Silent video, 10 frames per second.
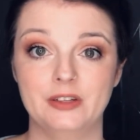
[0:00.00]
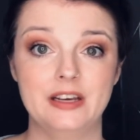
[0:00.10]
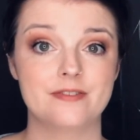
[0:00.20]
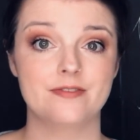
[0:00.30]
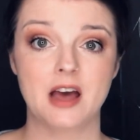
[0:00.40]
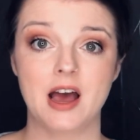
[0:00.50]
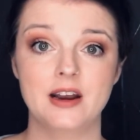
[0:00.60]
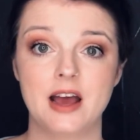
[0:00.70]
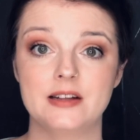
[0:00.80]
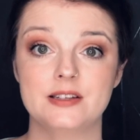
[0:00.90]
If
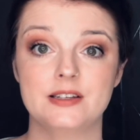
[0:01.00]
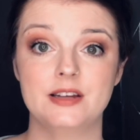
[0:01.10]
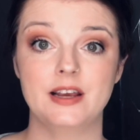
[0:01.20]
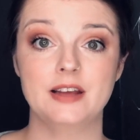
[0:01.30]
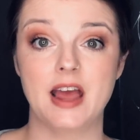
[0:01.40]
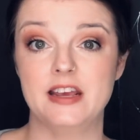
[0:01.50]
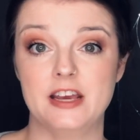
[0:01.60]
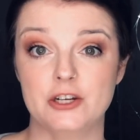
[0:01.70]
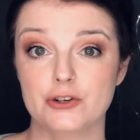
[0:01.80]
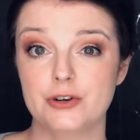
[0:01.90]
Thad had sustained any
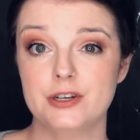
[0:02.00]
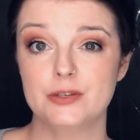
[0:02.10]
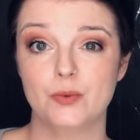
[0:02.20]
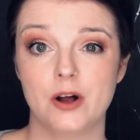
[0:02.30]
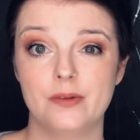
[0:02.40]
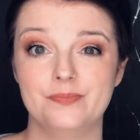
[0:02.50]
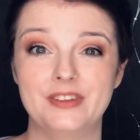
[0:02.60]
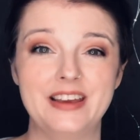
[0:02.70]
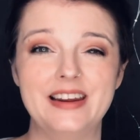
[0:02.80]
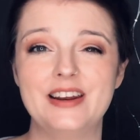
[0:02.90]
injuries, well,
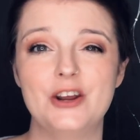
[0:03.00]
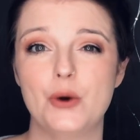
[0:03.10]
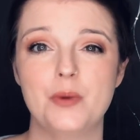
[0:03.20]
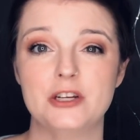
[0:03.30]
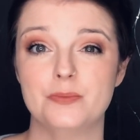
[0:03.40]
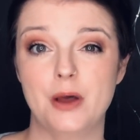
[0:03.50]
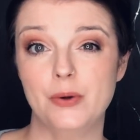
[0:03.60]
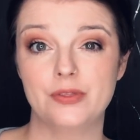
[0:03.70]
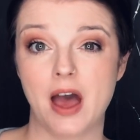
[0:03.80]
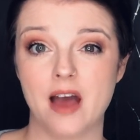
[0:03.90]
he didn't know much
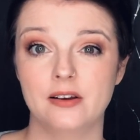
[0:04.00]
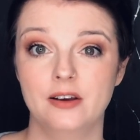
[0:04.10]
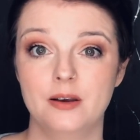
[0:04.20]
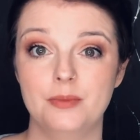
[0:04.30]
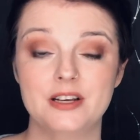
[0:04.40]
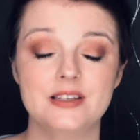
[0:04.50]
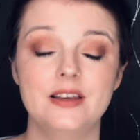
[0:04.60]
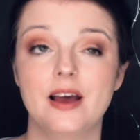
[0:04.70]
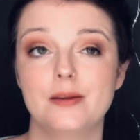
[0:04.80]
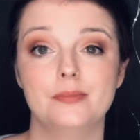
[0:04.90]
about that because
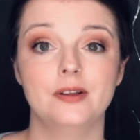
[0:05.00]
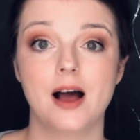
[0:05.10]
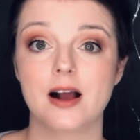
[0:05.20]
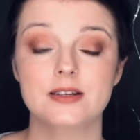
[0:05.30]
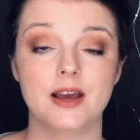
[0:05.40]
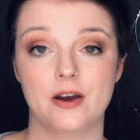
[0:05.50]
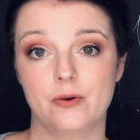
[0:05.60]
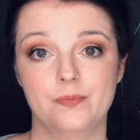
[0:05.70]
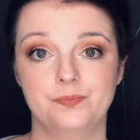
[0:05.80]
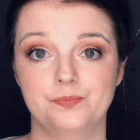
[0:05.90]
he had blacked out.